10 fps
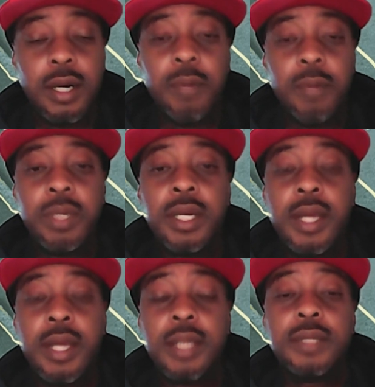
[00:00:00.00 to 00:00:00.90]
But
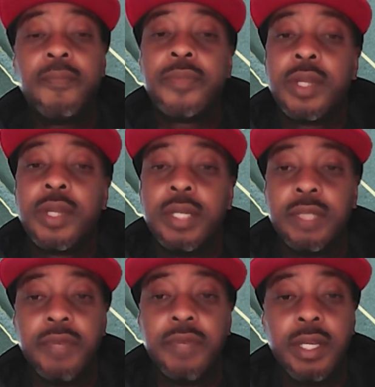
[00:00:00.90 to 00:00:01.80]
hey,
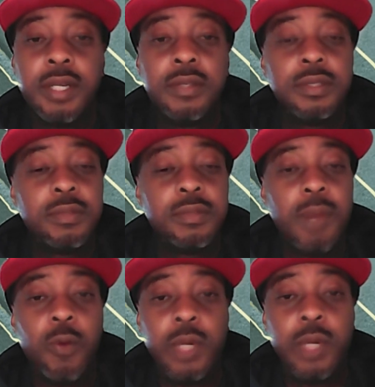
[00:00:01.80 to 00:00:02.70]
this video,
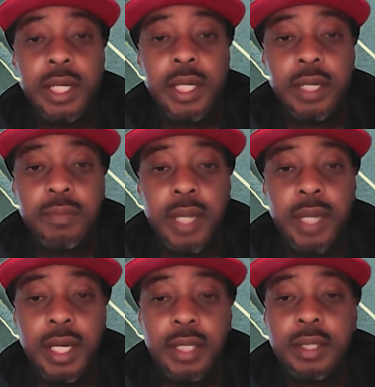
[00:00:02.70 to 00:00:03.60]
my weekly
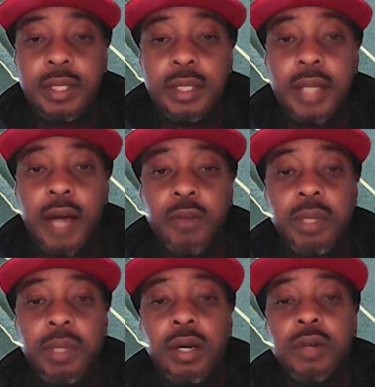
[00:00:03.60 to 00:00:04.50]
update, not going
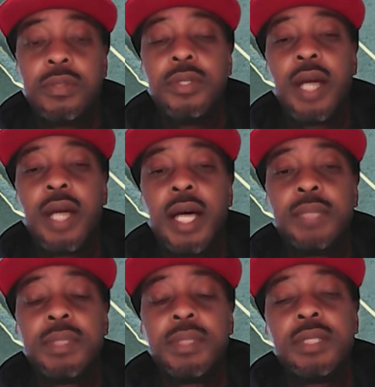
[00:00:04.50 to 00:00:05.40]
to be long with you
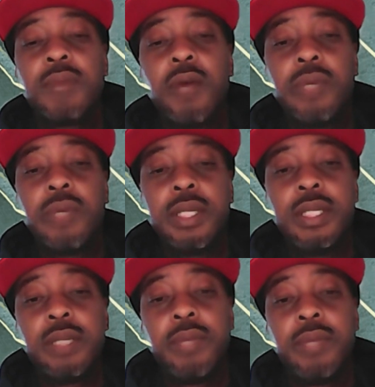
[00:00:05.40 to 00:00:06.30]
guys, but this is my
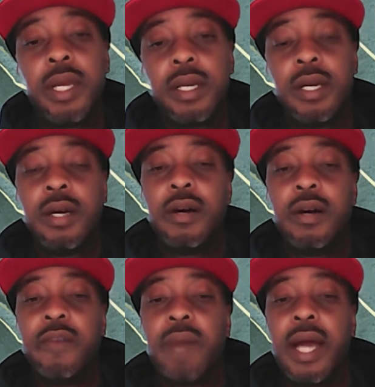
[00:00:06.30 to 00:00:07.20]
weekly update
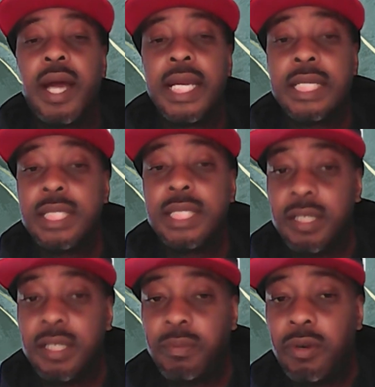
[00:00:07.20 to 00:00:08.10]
of my
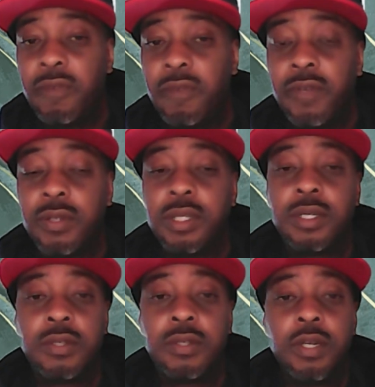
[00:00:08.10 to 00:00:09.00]
ETF
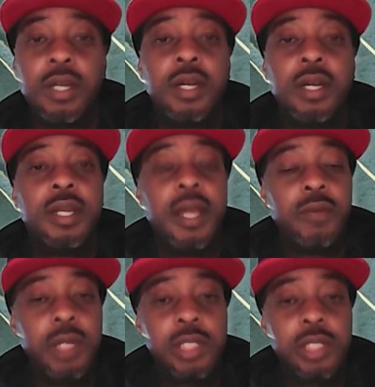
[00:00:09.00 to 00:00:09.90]
portfolio
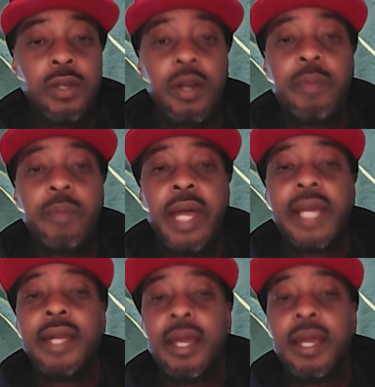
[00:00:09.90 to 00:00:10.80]
that we started
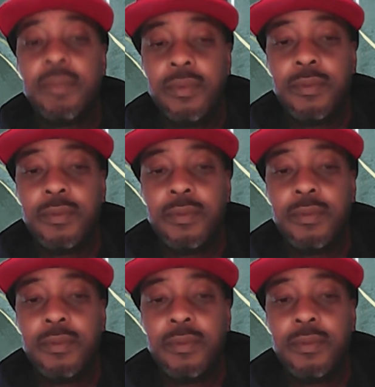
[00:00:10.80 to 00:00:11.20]
back in April.